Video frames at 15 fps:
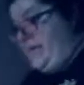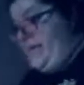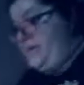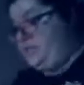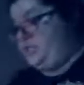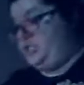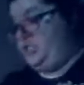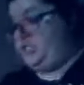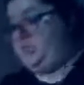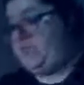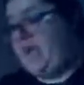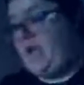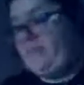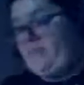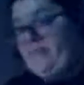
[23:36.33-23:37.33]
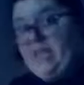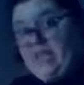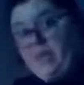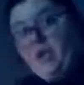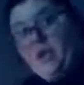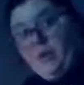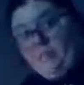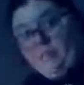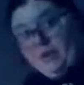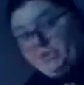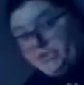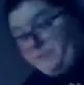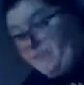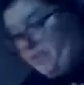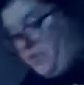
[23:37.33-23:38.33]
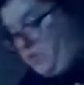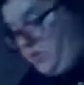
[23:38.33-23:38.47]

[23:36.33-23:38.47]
had just gotten the Marshmallow